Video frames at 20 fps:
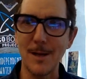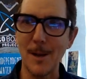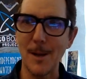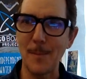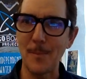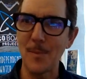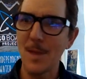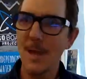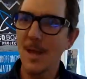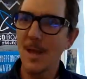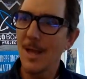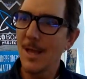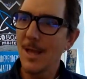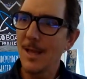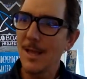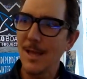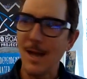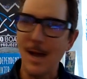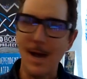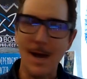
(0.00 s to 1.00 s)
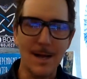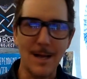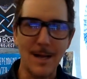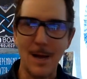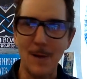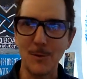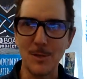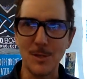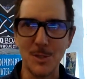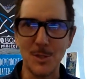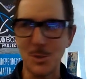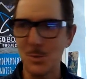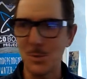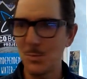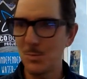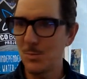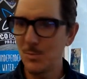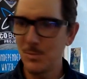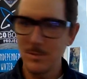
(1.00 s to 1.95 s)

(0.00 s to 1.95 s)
I was